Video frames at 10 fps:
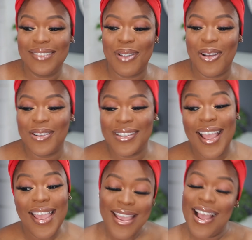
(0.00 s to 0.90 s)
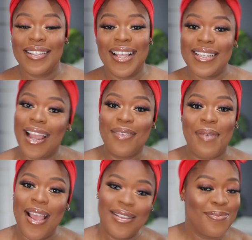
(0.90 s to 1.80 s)
because it has started shaking
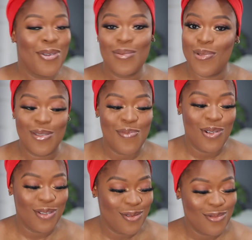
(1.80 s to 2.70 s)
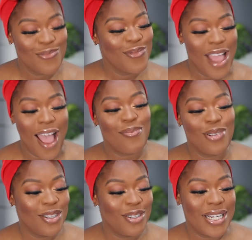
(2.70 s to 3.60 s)
my head small, small, small. So I'm
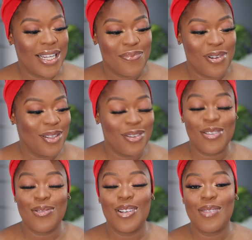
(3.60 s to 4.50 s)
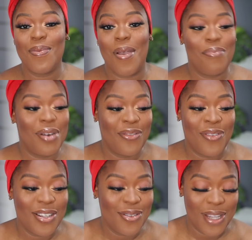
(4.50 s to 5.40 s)
going to drink more. It will just be my
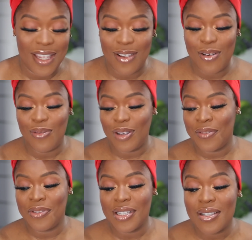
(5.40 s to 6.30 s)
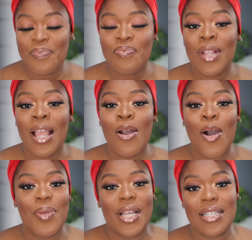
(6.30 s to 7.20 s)
breakfast, okay? God forgive us.
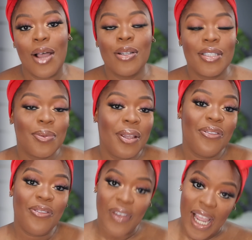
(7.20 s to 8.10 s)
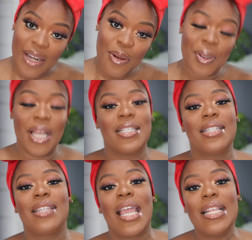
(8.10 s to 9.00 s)
Hope you guys are all doing fine. Hope you guys are
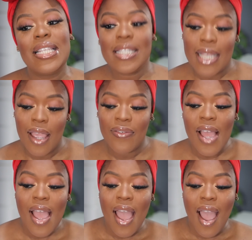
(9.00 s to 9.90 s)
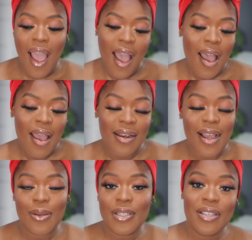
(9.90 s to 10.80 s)
staying safe. And
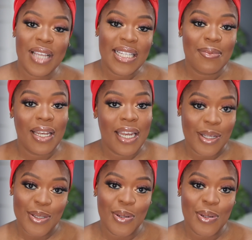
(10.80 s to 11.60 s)
I'll see you guys in my next